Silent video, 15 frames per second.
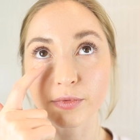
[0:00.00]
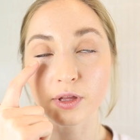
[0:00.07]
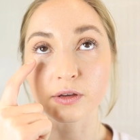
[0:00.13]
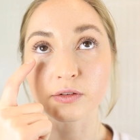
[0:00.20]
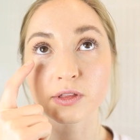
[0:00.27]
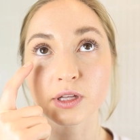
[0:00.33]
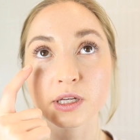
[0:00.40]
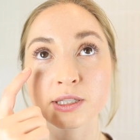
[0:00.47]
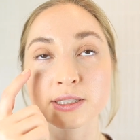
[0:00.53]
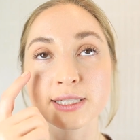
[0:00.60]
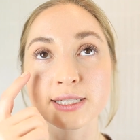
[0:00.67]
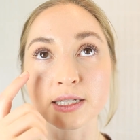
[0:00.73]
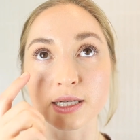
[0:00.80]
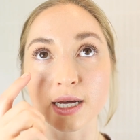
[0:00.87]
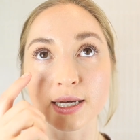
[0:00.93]
If the
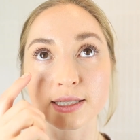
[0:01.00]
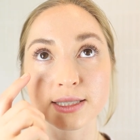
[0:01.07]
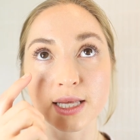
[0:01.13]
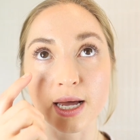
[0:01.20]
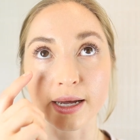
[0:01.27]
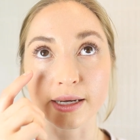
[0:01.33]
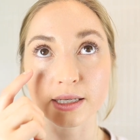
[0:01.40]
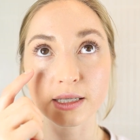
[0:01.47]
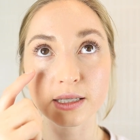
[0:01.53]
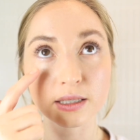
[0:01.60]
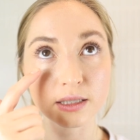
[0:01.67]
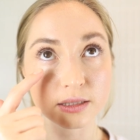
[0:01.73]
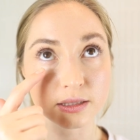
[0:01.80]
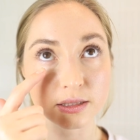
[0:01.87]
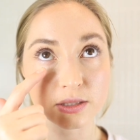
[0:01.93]
concealer has like
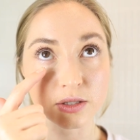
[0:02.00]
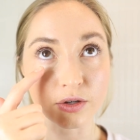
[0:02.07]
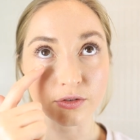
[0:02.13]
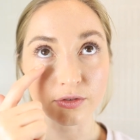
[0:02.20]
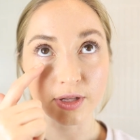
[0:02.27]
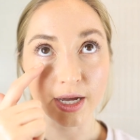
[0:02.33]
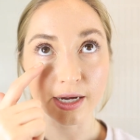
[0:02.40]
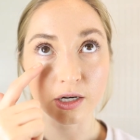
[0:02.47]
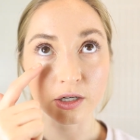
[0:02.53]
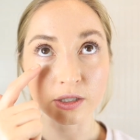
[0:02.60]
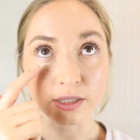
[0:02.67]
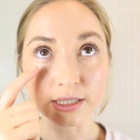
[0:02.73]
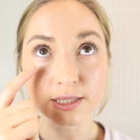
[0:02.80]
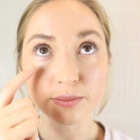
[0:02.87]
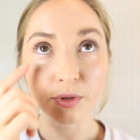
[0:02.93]
sort of like
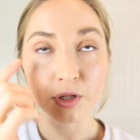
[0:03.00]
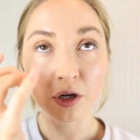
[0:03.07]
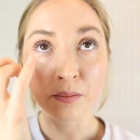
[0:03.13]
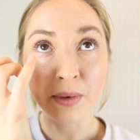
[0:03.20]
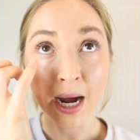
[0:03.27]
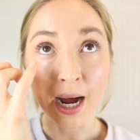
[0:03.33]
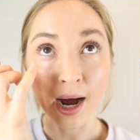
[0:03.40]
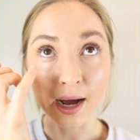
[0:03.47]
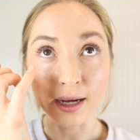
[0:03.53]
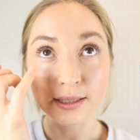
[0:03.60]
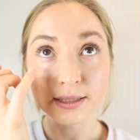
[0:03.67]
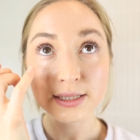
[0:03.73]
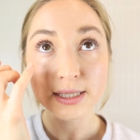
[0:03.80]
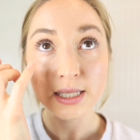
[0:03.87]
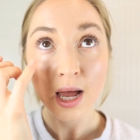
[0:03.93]
crease below my
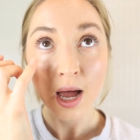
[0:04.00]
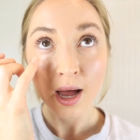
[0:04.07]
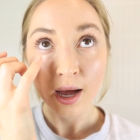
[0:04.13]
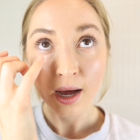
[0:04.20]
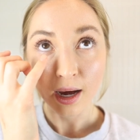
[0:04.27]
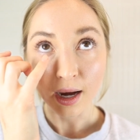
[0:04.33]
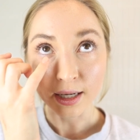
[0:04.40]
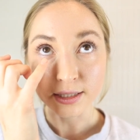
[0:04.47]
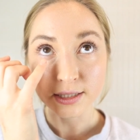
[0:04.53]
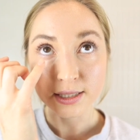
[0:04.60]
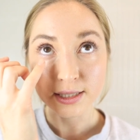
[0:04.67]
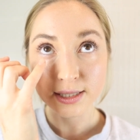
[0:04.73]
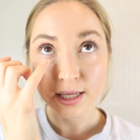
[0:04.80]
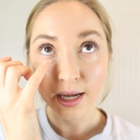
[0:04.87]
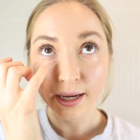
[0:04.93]
eyes, I
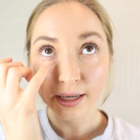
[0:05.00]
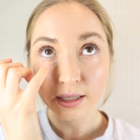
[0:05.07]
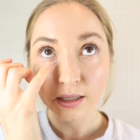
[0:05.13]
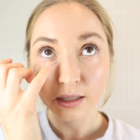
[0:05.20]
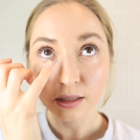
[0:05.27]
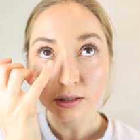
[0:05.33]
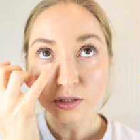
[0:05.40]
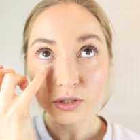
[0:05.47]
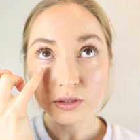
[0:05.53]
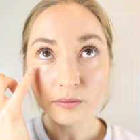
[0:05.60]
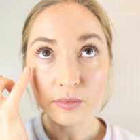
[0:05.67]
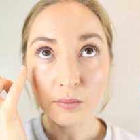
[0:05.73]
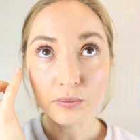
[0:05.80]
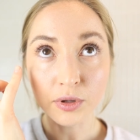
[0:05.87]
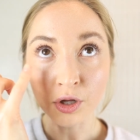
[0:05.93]
just like
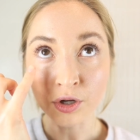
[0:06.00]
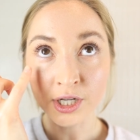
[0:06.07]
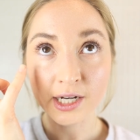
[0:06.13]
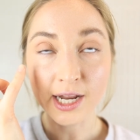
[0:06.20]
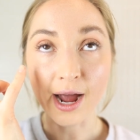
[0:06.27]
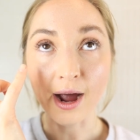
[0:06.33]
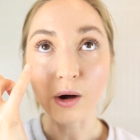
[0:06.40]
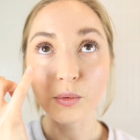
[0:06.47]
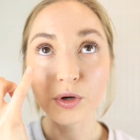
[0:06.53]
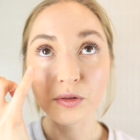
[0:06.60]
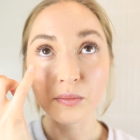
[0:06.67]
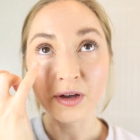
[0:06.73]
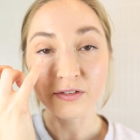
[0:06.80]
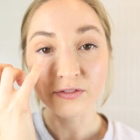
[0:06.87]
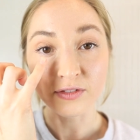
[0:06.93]
blot it out
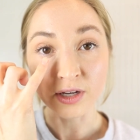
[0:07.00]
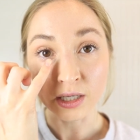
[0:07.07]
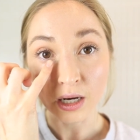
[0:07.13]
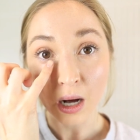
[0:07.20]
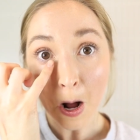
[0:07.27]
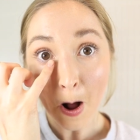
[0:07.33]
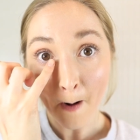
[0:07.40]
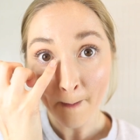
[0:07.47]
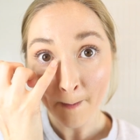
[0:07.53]
with my finger.